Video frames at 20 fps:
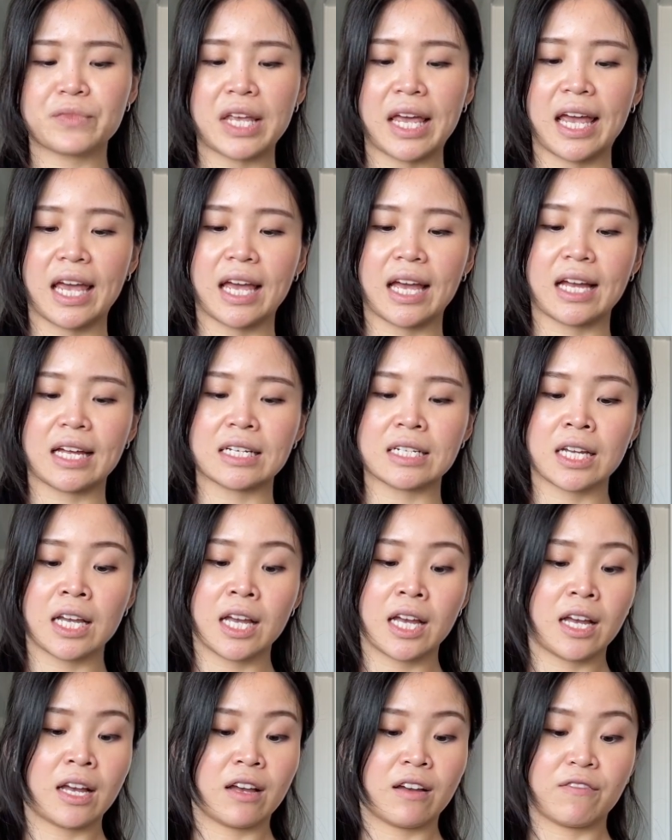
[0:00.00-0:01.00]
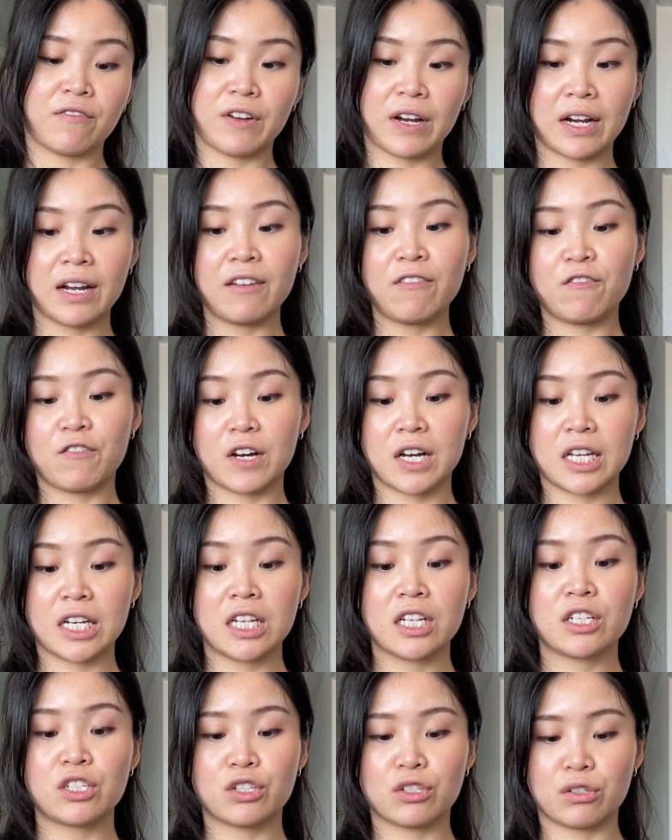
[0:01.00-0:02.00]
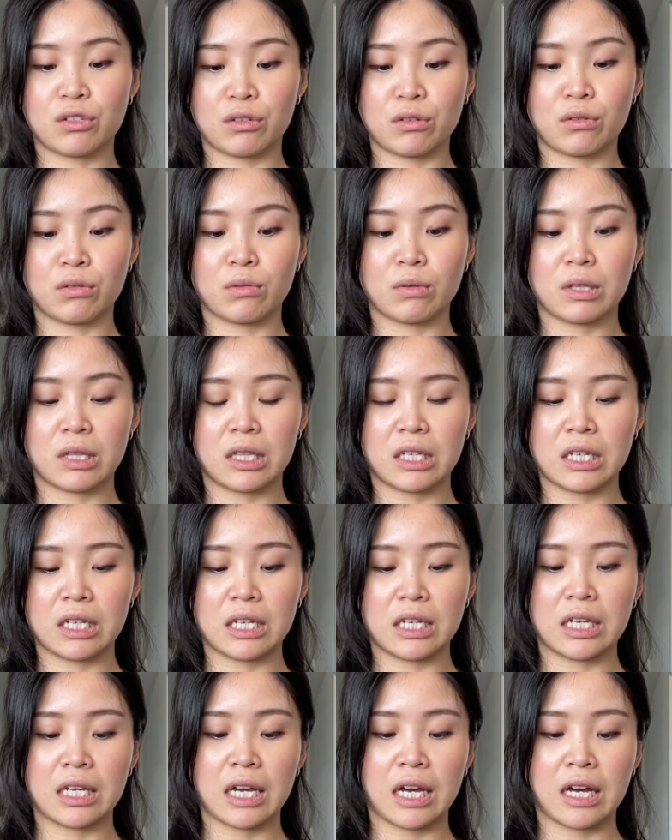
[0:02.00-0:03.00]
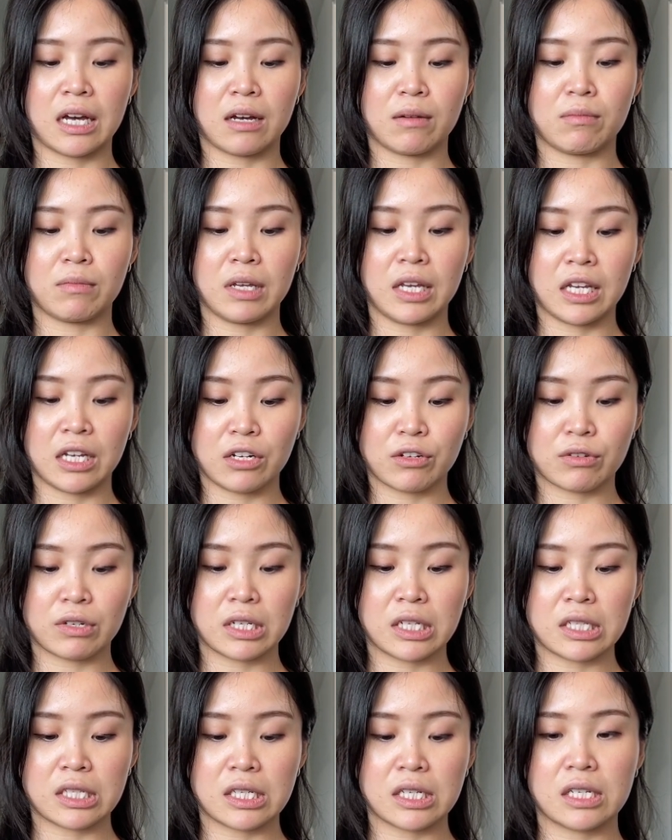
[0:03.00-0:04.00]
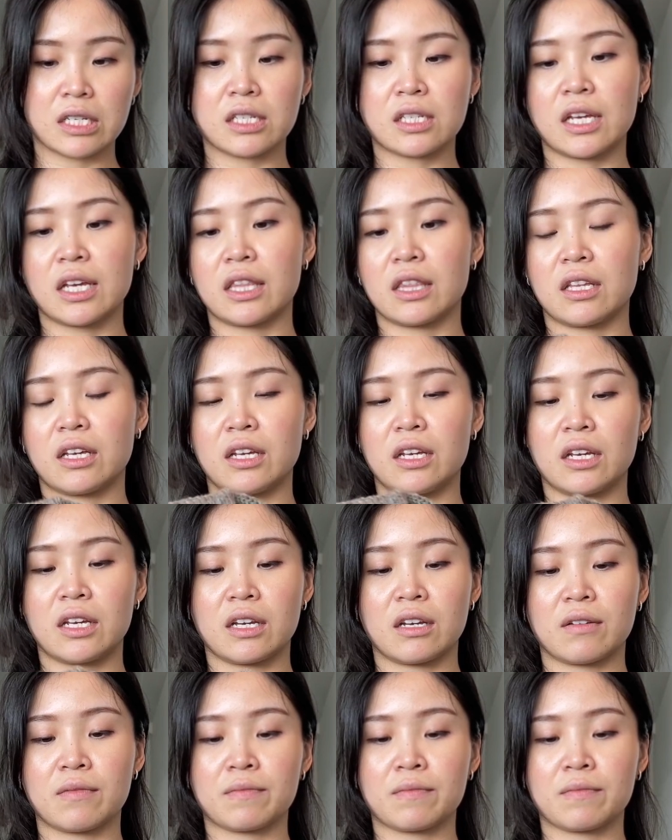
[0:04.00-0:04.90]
and very fun to do the increases and the